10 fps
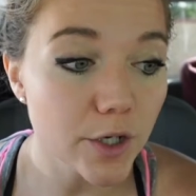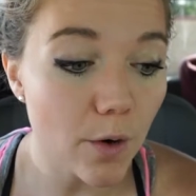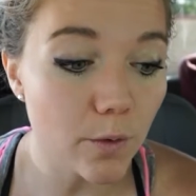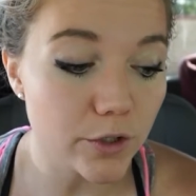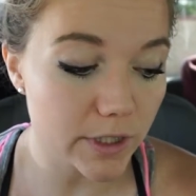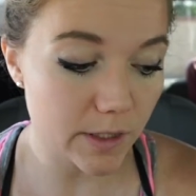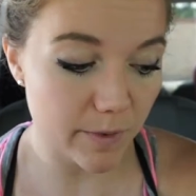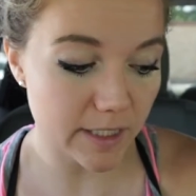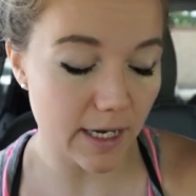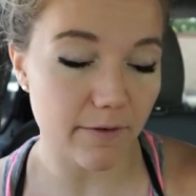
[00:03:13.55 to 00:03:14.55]
So just to
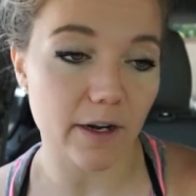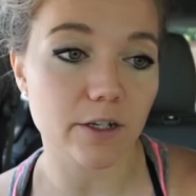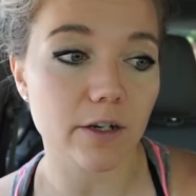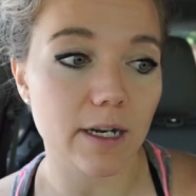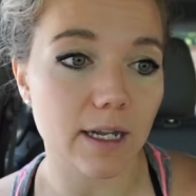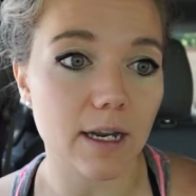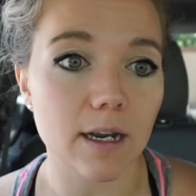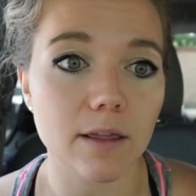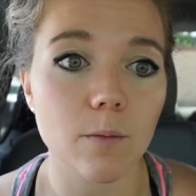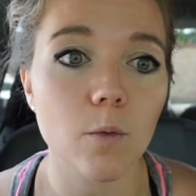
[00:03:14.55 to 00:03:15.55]
be safe, I took it again
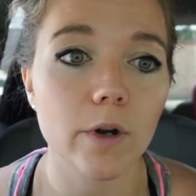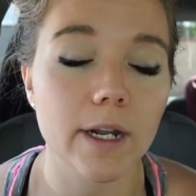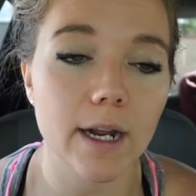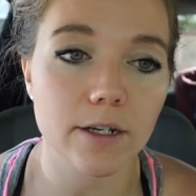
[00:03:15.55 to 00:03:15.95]
in the morning.